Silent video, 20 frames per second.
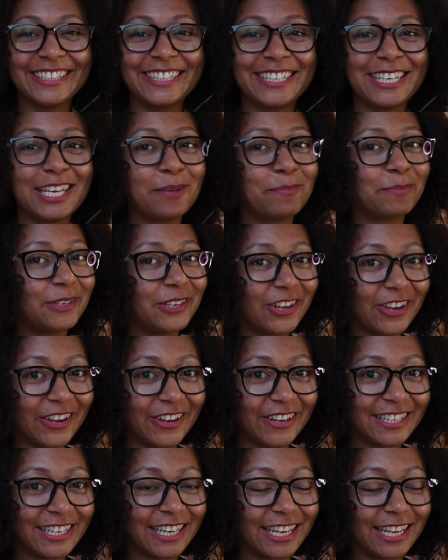Keep
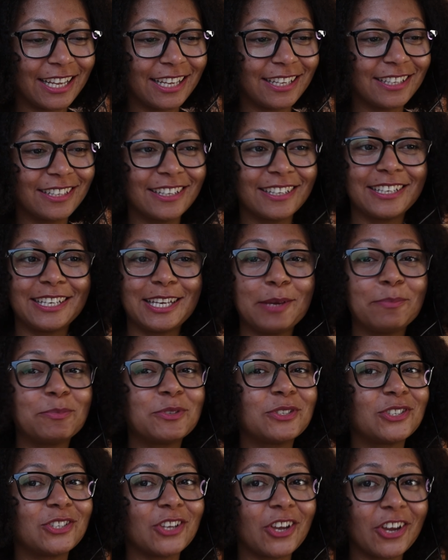learning, keep
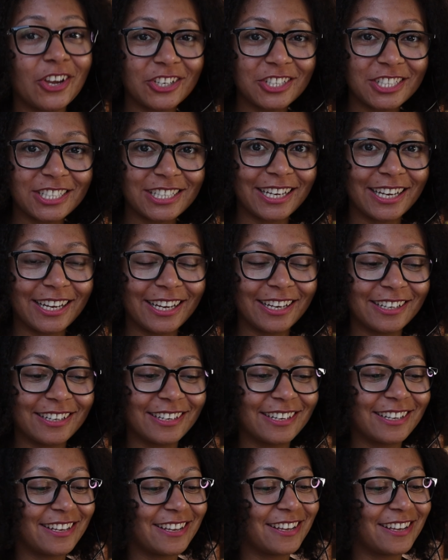searching,